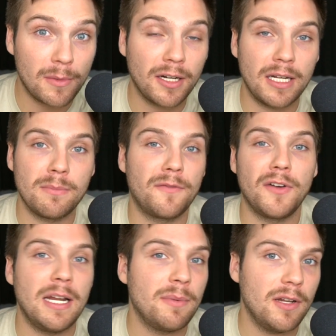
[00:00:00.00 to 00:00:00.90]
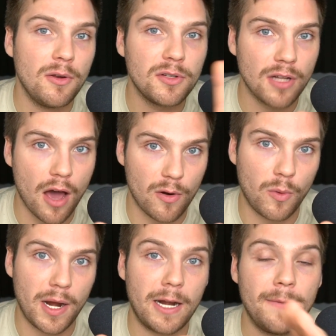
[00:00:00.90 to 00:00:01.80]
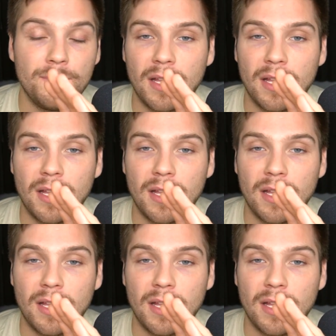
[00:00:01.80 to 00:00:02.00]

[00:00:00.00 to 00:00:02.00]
marketing, but for anybody who's not aware,